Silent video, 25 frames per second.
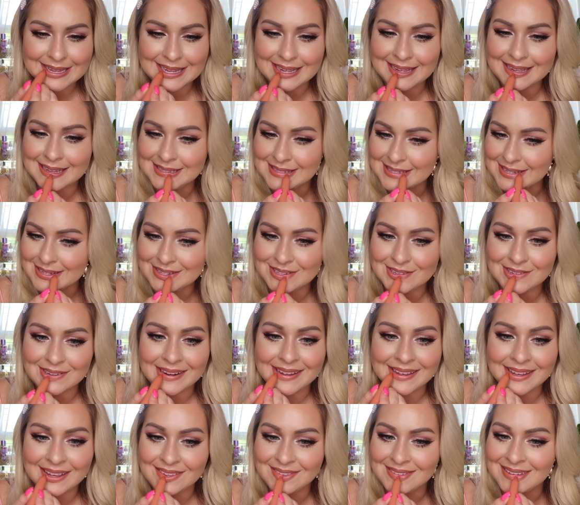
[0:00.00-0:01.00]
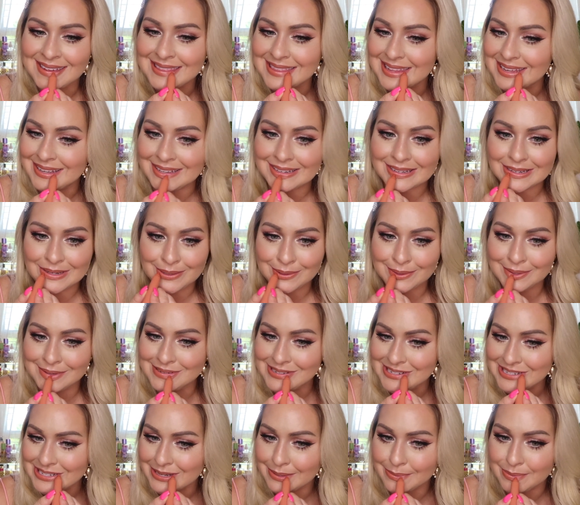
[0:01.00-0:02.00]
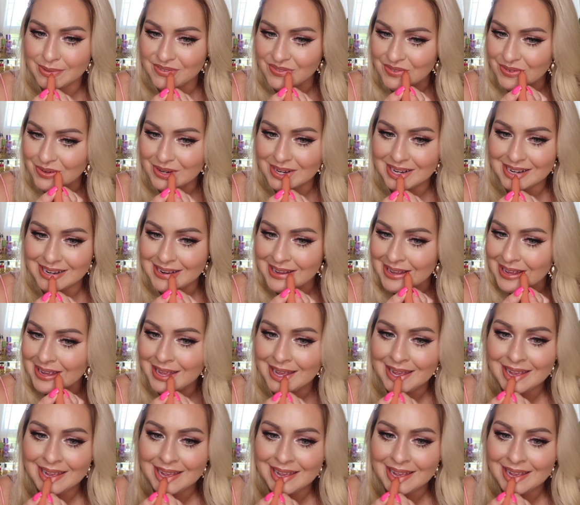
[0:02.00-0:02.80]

it's a drink I've had like on a cruise ship before.